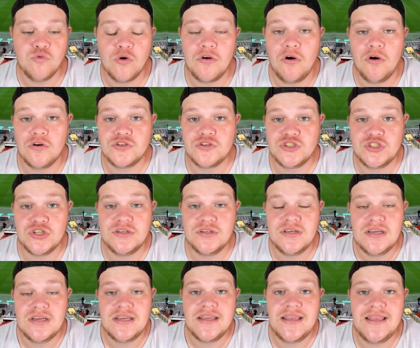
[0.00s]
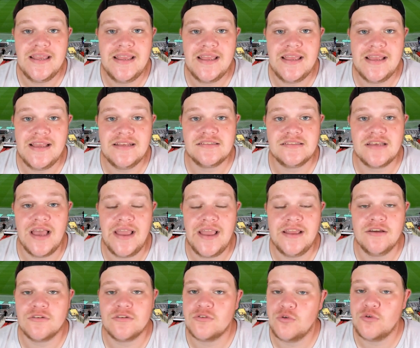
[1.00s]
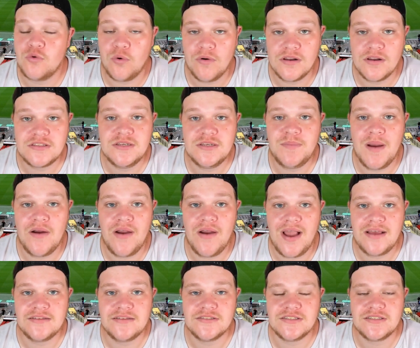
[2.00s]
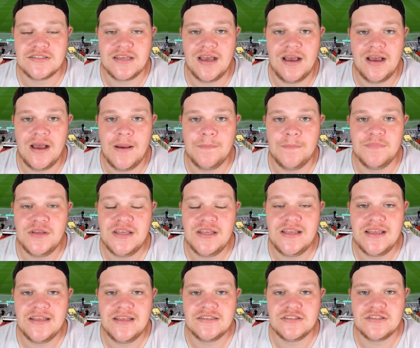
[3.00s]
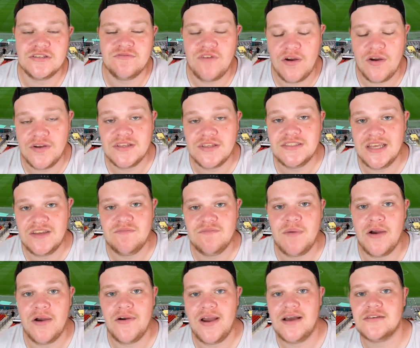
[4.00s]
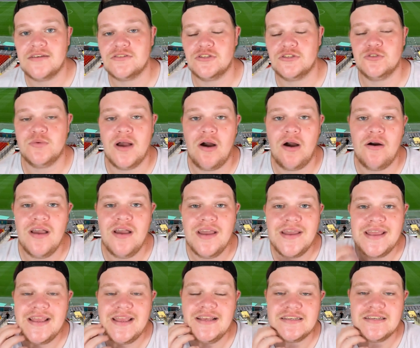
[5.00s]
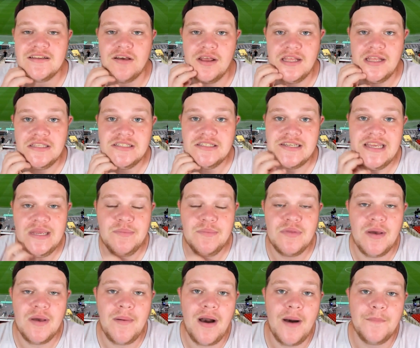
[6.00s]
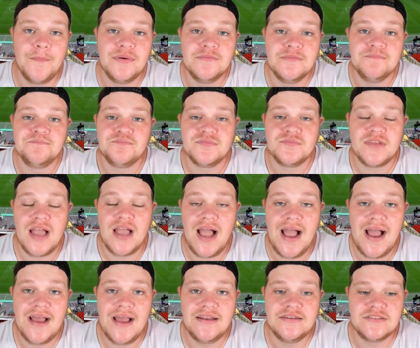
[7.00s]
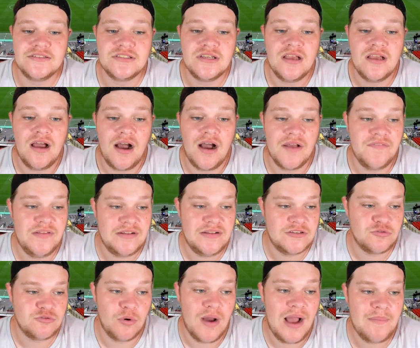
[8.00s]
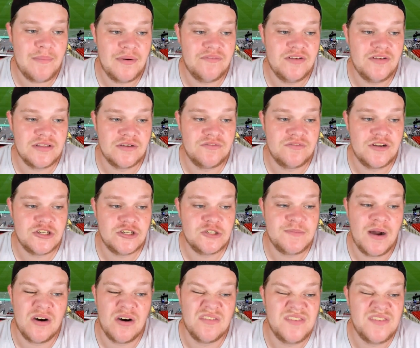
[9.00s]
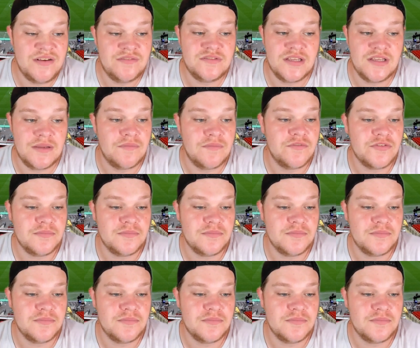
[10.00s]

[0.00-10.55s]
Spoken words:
Hodgson, he is a quality pair of hands. He is a very safe pair of hands as well. He is likely to keep them up. And I think that's what will happen. I think they'll finish about 15th.